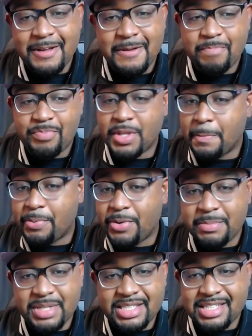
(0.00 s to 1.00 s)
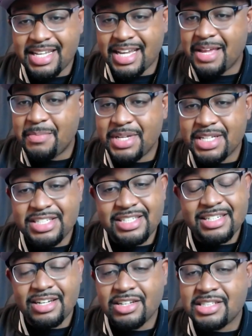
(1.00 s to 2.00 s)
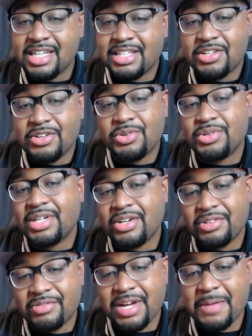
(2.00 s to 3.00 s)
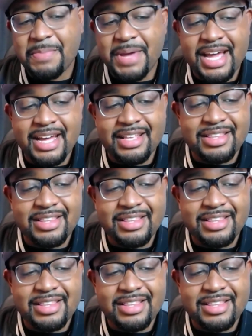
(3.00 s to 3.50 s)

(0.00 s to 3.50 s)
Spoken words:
the premise, the image, looks like they're going down the right path.